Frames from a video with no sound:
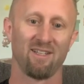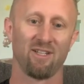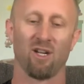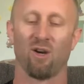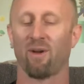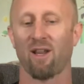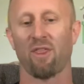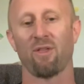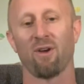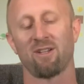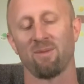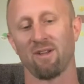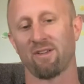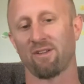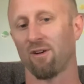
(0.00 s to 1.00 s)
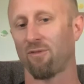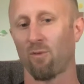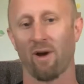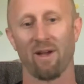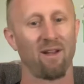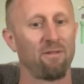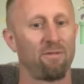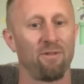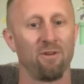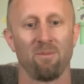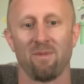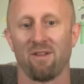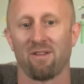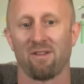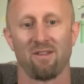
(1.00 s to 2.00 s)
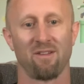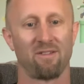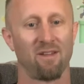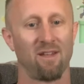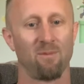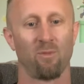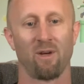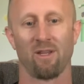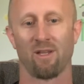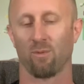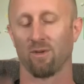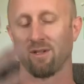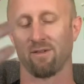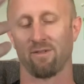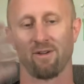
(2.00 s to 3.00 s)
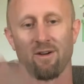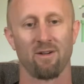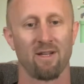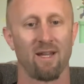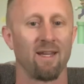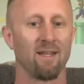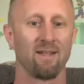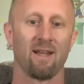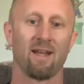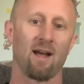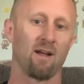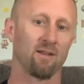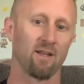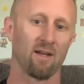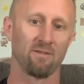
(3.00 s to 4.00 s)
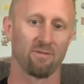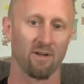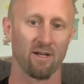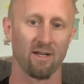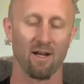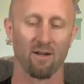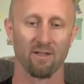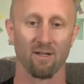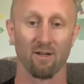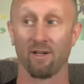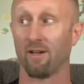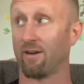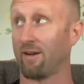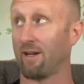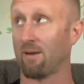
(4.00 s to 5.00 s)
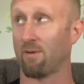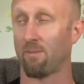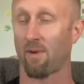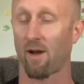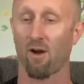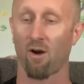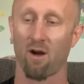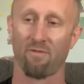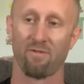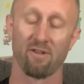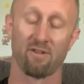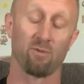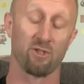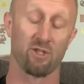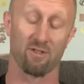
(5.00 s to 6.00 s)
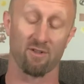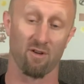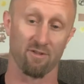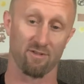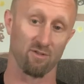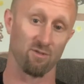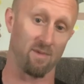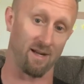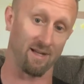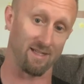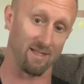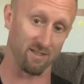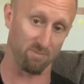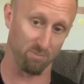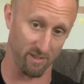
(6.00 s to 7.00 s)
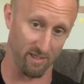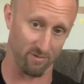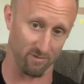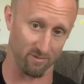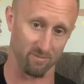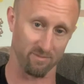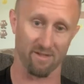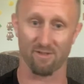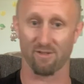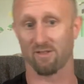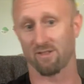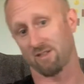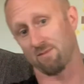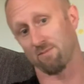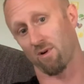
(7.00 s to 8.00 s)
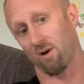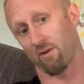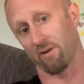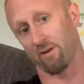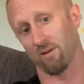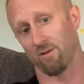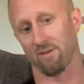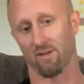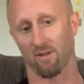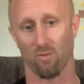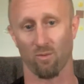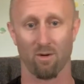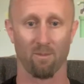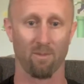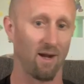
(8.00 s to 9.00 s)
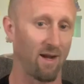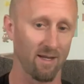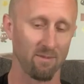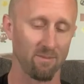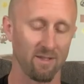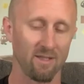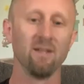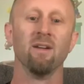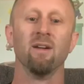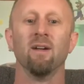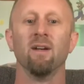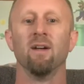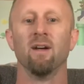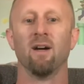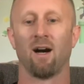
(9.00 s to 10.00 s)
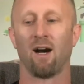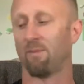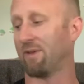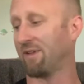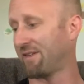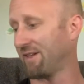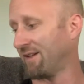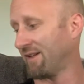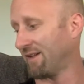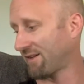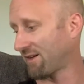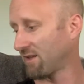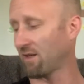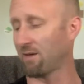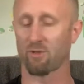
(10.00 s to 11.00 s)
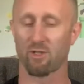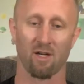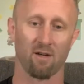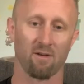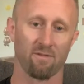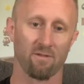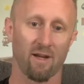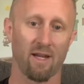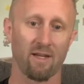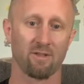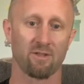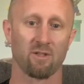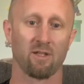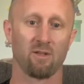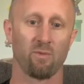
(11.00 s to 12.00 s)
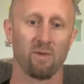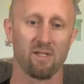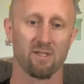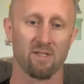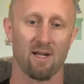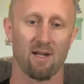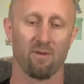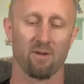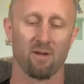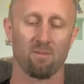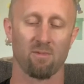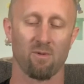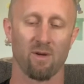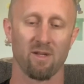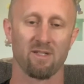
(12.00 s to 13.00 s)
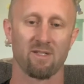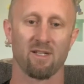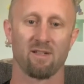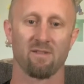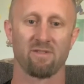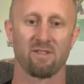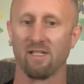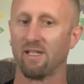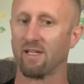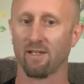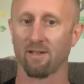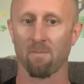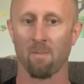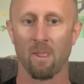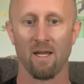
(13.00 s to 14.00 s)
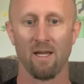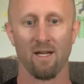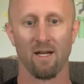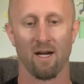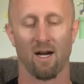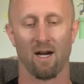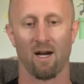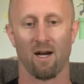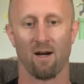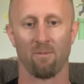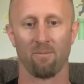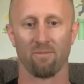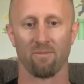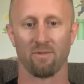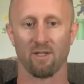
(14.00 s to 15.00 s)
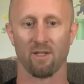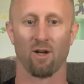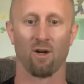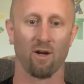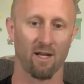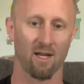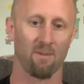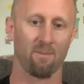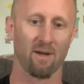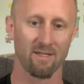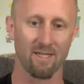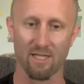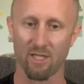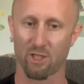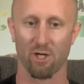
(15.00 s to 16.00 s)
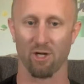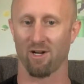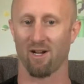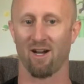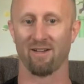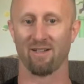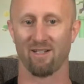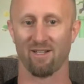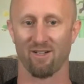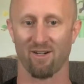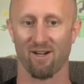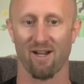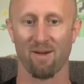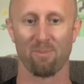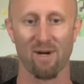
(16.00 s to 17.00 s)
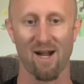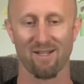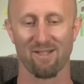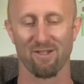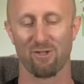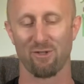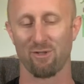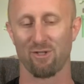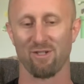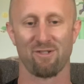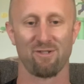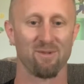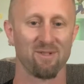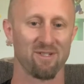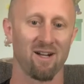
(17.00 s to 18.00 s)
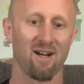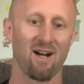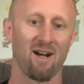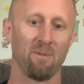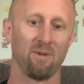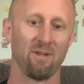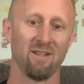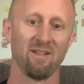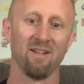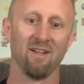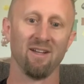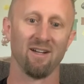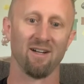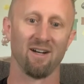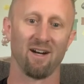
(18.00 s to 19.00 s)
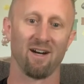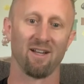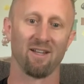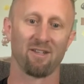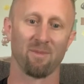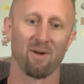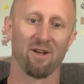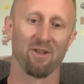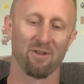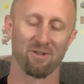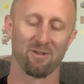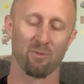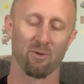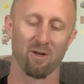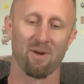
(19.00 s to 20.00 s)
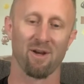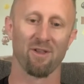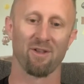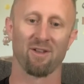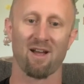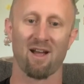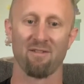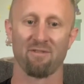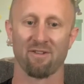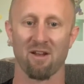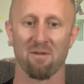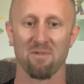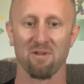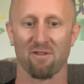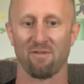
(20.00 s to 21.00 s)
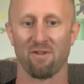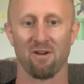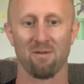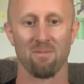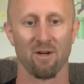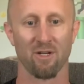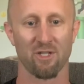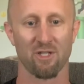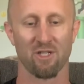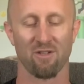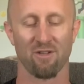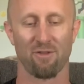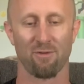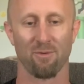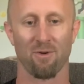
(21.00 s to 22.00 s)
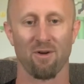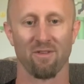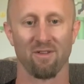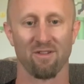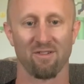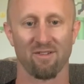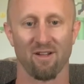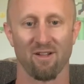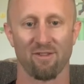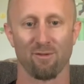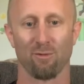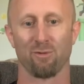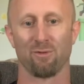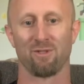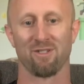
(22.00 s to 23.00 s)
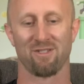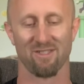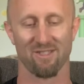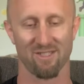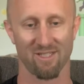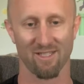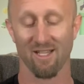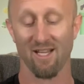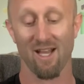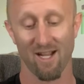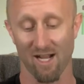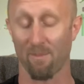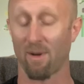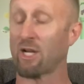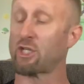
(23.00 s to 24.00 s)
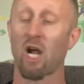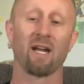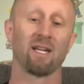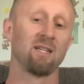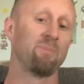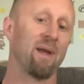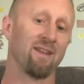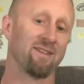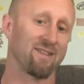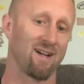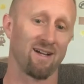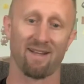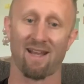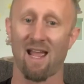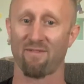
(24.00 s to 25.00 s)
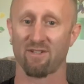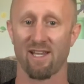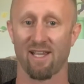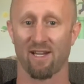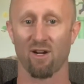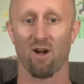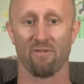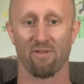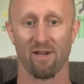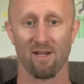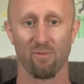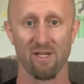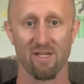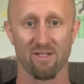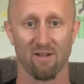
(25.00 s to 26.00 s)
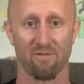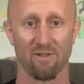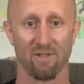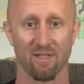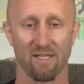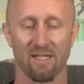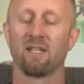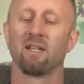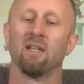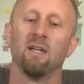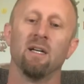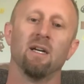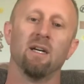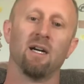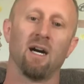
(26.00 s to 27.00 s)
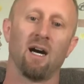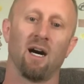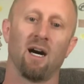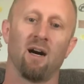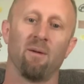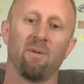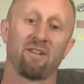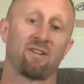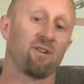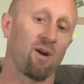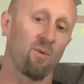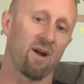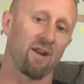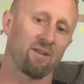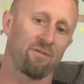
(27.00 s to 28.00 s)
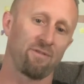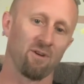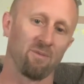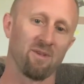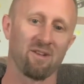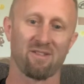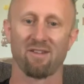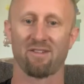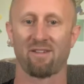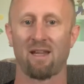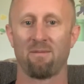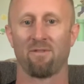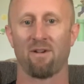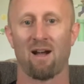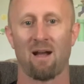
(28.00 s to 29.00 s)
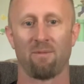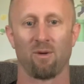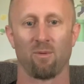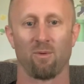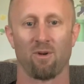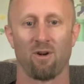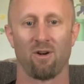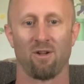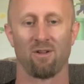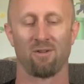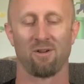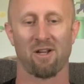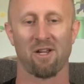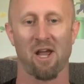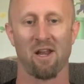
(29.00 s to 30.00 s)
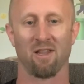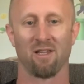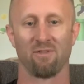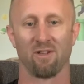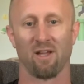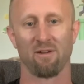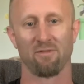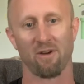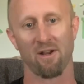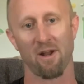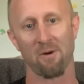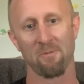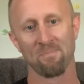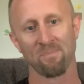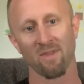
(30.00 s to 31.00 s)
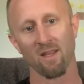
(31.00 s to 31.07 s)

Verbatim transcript: you know what? I thought to myself, why not film this in the same way that we're living our day in, day out life right now? You know, here I am in my office, which is also my kid's playroom. As you can see, Mario is on the wall behind me. I've been sitting in this club chair for eight straight weeks now, and I'm quite sick of seeing it. Um, you know, I got my t-shirt on here. I practice jujitsu as a hobby. Uh, it's my other one of my other lives that I miss very much through all this uh, social distancing. Got my jogging pants on that I haven't taken off in eight weeks, I feel like. Um, and so I wanted to film this in the same vibe that we're all kind of living life right now.